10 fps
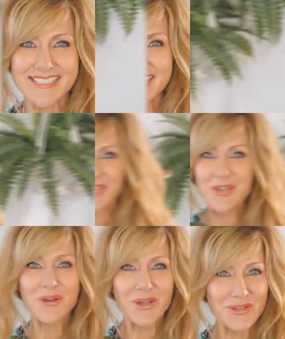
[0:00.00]
I
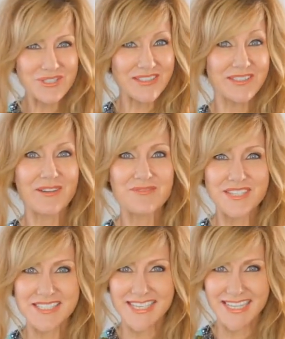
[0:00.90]
think you're going to love
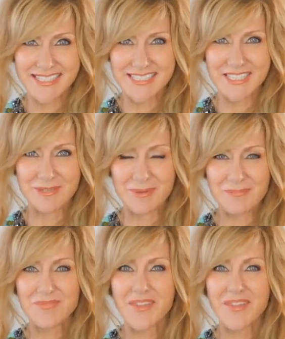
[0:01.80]
this next tip.